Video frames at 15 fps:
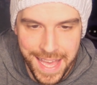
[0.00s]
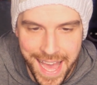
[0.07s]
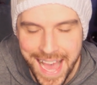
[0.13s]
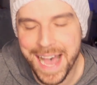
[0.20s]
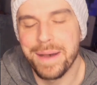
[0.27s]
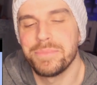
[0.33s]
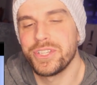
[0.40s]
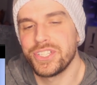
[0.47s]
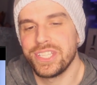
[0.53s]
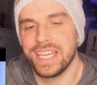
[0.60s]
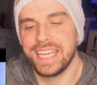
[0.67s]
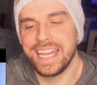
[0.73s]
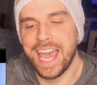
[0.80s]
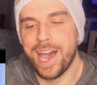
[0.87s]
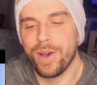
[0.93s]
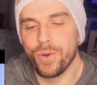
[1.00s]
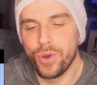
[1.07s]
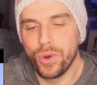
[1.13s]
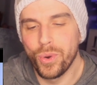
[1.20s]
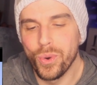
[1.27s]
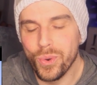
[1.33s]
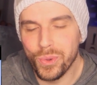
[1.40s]
I'm just thinking how
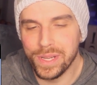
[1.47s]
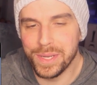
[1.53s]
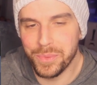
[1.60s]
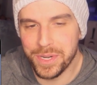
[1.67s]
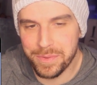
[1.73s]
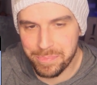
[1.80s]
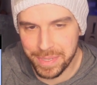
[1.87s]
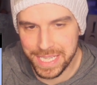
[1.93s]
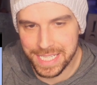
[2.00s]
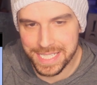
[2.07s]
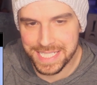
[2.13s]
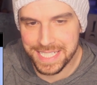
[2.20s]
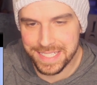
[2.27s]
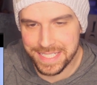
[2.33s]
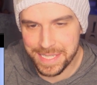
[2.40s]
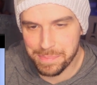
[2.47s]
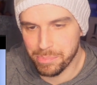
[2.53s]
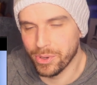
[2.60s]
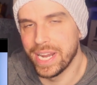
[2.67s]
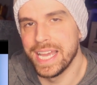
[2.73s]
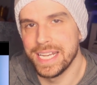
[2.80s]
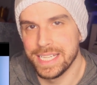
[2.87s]
cool it would have been to see
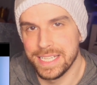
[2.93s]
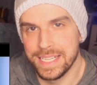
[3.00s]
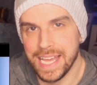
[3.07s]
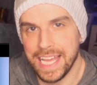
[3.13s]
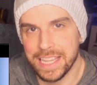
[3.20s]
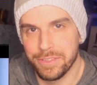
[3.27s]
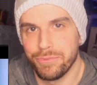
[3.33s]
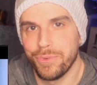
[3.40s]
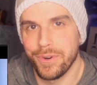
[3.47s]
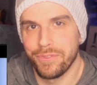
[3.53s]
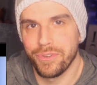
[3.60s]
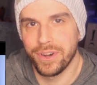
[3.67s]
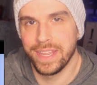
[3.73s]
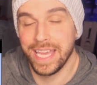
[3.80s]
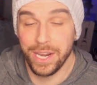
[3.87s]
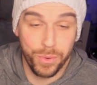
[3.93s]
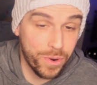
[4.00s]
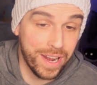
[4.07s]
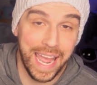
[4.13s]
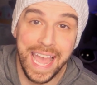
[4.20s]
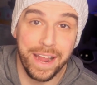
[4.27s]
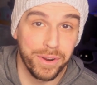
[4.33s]
Brandon at the forefront of that,
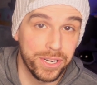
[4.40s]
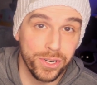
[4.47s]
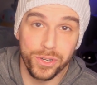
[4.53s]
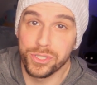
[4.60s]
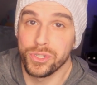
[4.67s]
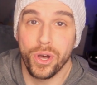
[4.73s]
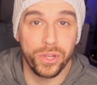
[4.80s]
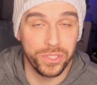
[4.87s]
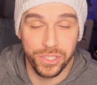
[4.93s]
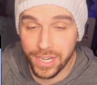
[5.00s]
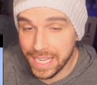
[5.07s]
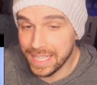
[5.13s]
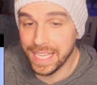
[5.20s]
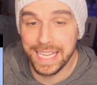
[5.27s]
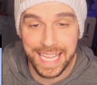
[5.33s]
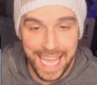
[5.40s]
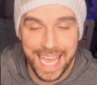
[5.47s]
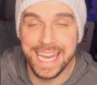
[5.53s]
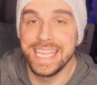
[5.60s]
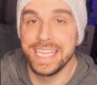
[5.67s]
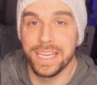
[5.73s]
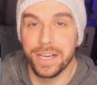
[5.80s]
or Aaron, or Dalton, or like
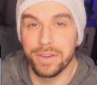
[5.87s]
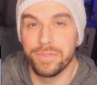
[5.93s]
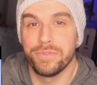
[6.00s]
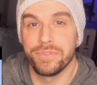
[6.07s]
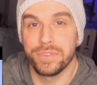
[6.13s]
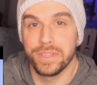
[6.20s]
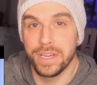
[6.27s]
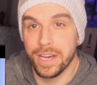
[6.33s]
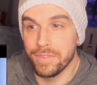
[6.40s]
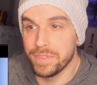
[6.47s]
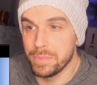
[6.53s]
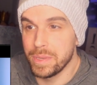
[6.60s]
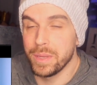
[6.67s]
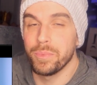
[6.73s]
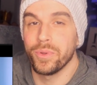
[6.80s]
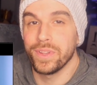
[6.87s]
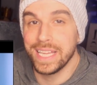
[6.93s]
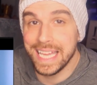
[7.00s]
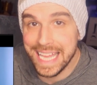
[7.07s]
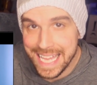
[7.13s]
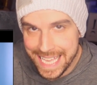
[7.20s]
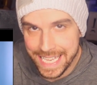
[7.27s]
any of of the people
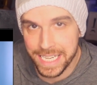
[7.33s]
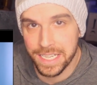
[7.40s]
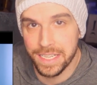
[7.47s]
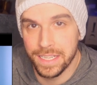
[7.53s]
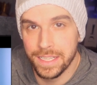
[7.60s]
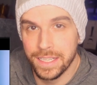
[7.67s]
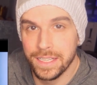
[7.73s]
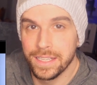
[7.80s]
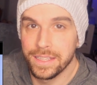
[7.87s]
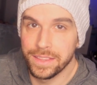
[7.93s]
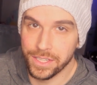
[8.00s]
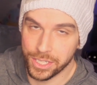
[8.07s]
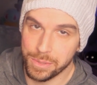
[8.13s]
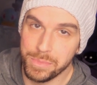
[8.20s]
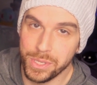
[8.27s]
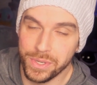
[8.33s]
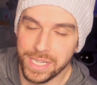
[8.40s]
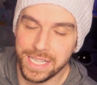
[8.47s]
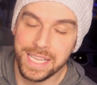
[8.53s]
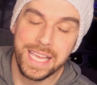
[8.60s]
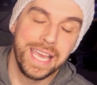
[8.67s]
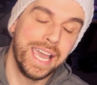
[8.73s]
in the
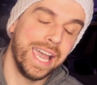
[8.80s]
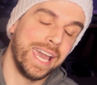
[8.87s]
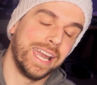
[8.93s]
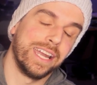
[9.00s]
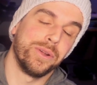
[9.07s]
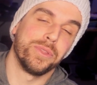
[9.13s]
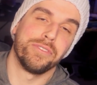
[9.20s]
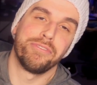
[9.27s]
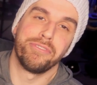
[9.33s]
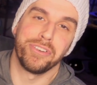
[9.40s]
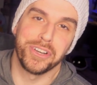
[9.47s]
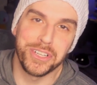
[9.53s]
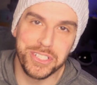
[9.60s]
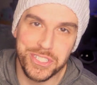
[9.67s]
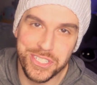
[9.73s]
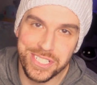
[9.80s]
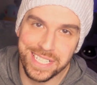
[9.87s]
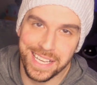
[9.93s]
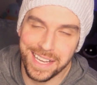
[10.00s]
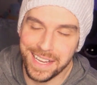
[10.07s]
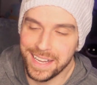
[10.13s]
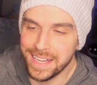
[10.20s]
community. And I know the first
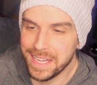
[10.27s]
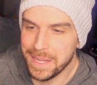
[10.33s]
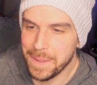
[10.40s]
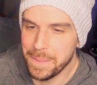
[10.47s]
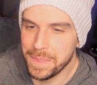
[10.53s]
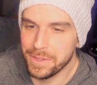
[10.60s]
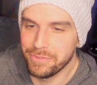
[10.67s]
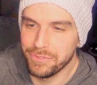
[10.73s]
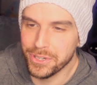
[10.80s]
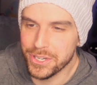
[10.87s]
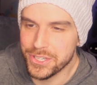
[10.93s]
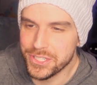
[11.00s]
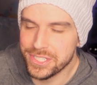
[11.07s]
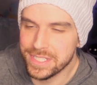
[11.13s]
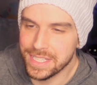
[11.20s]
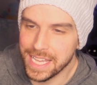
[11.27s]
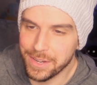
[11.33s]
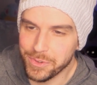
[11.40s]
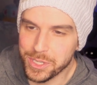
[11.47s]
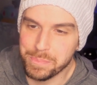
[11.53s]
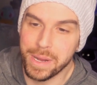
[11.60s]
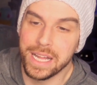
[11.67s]
uh, the first
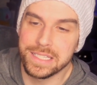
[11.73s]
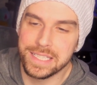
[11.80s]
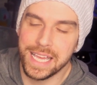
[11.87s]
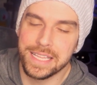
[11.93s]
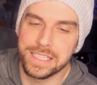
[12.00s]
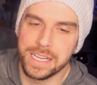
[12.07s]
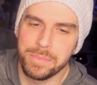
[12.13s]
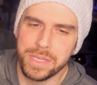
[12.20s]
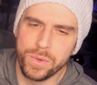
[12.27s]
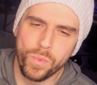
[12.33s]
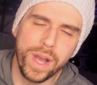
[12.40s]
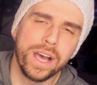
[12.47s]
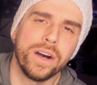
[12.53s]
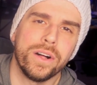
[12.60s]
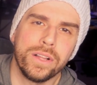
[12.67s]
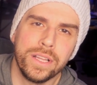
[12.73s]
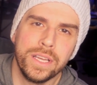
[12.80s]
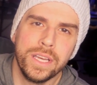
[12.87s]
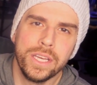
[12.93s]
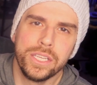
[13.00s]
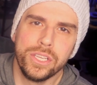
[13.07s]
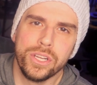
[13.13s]
like response to that's going to be, well,
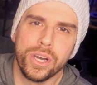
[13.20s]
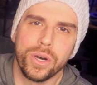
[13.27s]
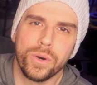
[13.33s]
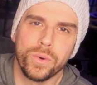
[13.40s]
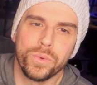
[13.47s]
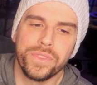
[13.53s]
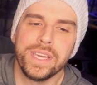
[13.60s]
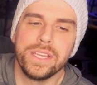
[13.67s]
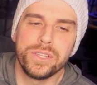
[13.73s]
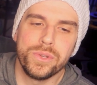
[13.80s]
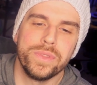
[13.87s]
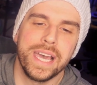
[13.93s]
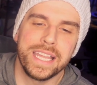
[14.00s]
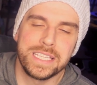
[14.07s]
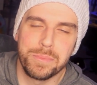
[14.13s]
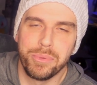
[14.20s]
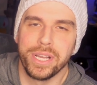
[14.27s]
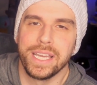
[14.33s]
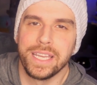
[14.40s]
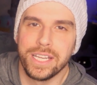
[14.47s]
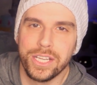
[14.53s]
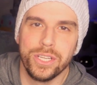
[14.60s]
you know, they do that to
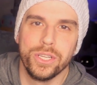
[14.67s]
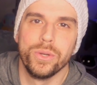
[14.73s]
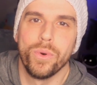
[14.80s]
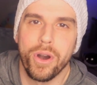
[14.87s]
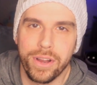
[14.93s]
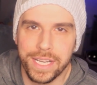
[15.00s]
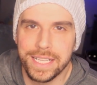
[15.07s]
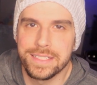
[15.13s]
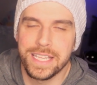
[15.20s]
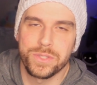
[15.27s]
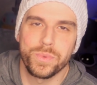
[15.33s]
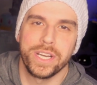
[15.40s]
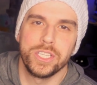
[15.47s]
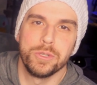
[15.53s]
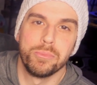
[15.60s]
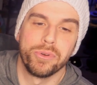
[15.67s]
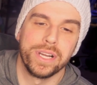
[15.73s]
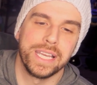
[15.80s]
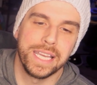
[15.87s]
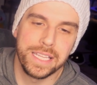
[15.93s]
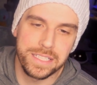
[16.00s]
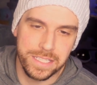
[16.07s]
bring in a new audience. That's why you
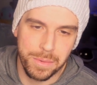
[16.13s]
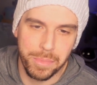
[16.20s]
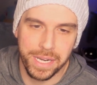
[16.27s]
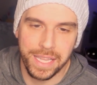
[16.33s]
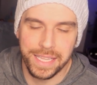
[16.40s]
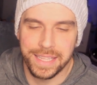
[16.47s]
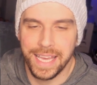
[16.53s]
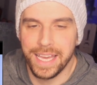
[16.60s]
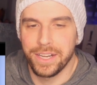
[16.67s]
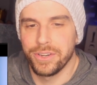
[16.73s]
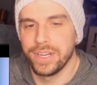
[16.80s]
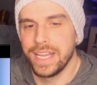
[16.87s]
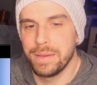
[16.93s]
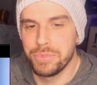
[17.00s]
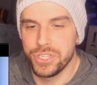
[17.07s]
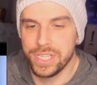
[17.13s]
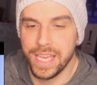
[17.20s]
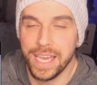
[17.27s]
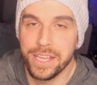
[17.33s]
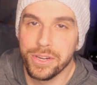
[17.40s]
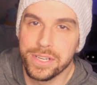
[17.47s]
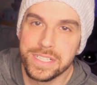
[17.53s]
bring in somebody like that, or an
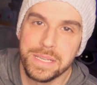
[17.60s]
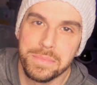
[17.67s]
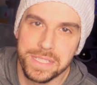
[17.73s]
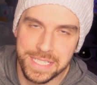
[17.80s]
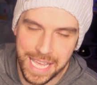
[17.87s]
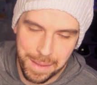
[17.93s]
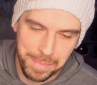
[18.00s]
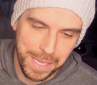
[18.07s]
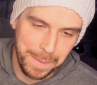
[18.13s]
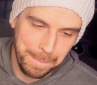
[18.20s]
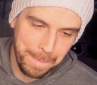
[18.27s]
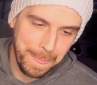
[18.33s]
MGK, or a Tim the Tatman.